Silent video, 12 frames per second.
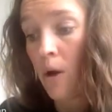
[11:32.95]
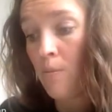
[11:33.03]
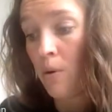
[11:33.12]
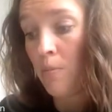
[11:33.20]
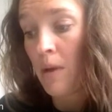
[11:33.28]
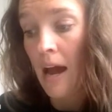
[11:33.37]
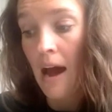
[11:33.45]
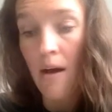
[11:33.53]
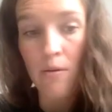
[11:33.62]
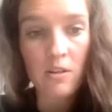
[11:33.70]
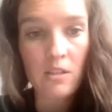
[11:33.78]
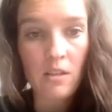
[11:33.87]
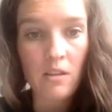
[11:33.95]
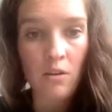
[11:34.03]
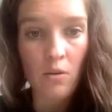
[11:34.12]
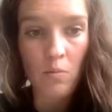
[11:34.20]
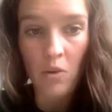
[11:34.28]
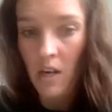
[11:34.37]
I put my hours in the
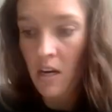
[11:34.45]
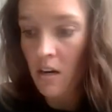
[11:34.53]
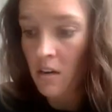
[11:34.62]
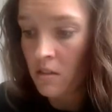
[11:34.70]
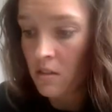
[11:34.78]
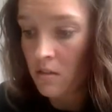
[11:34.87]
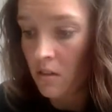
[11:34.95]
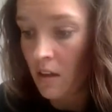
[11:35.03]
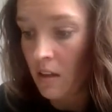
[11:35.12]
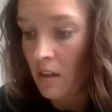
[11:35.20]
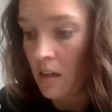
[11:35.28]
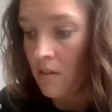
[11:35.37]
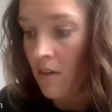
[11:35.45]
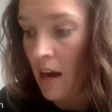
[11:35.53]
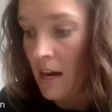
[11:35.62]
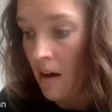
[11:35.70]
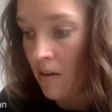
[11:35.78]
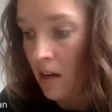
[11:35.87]
numerator so that they divide
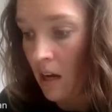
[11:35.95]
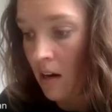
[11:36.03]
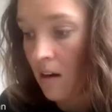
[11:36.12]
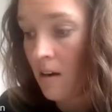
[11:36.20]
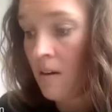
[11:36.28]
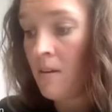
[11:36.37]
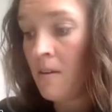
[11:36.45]
out here.